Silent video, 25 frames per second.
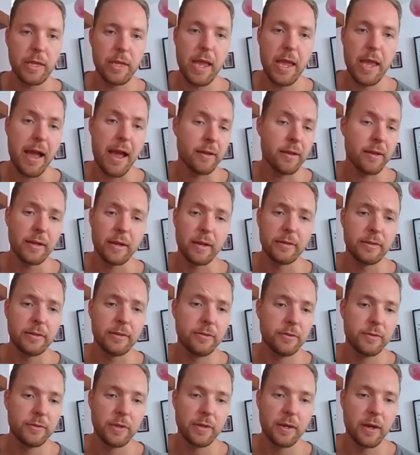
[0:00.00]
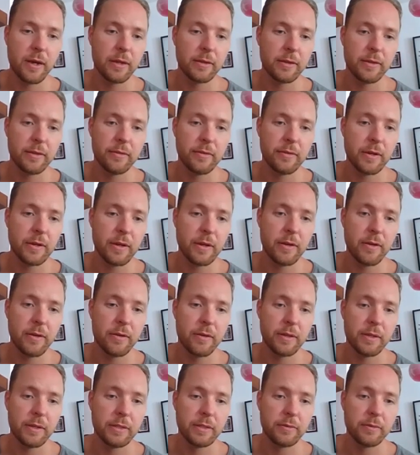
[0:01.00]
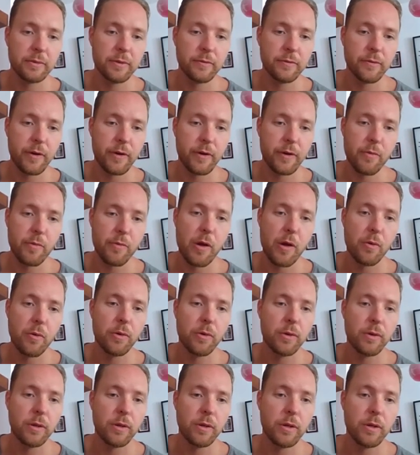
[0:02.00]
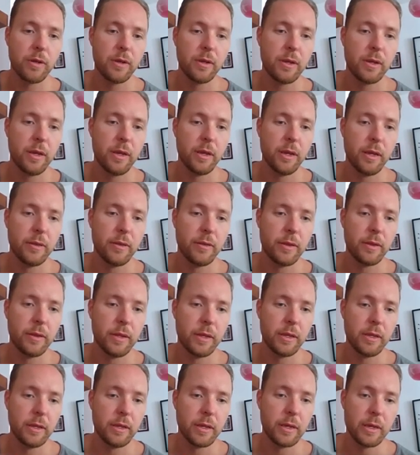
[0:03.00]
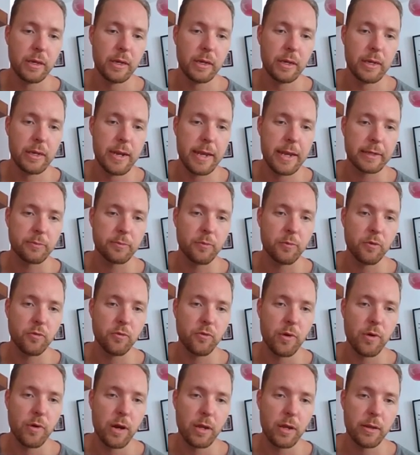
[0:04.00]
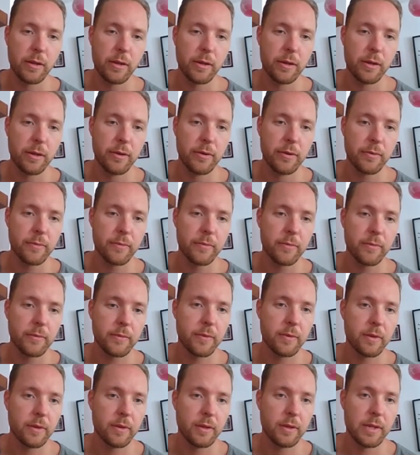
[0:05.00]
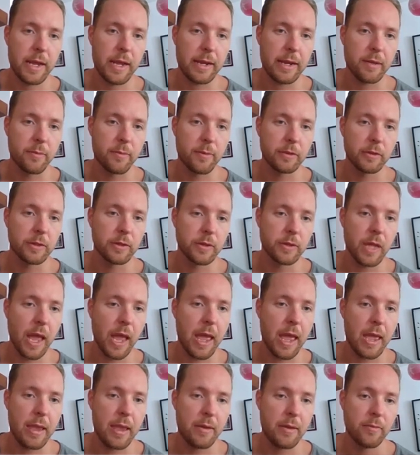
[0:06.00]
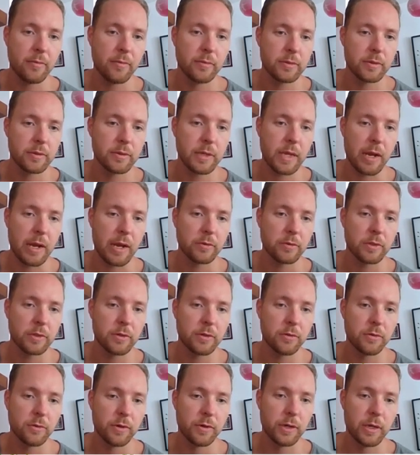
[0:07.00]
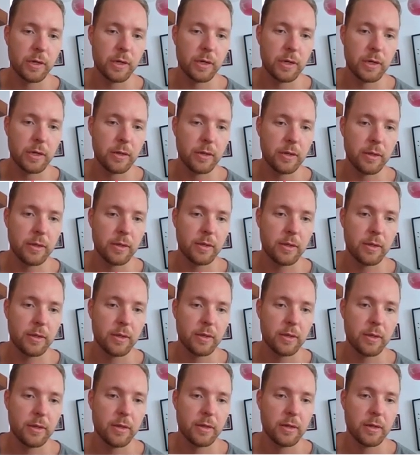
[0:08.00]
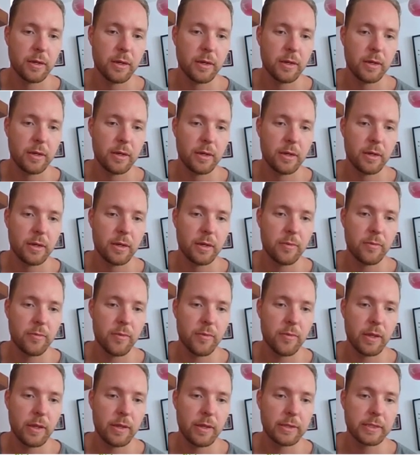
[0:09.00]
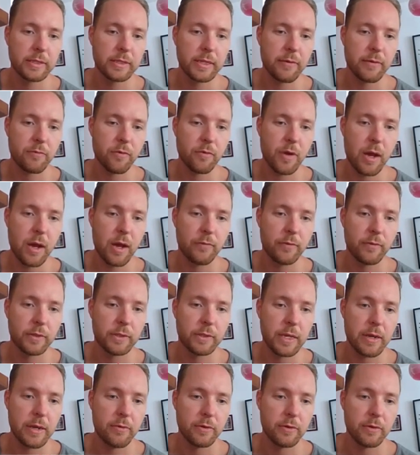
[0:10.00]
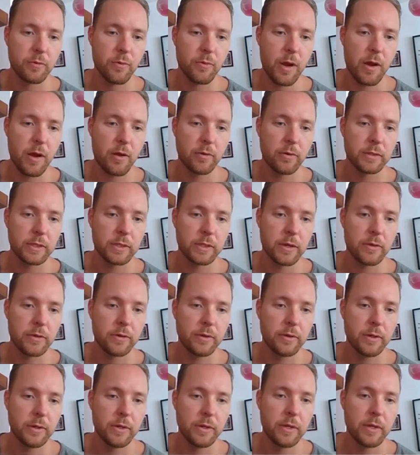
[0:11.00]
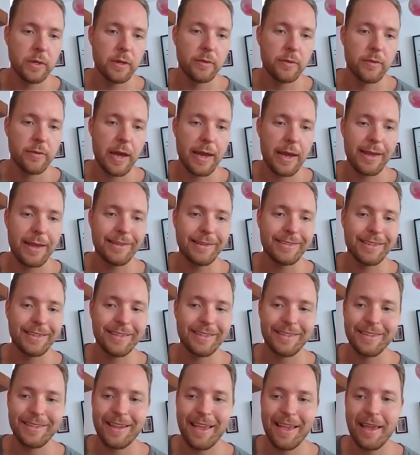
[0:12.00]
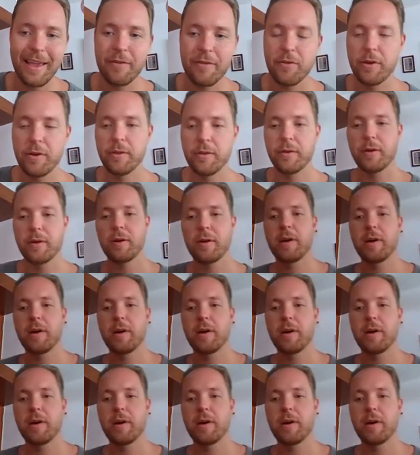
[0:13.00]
yeah, I do think a lot of these will do very well in the next bull run. Nakamoto Games, Altura, and there's several others there as well. So that is an area that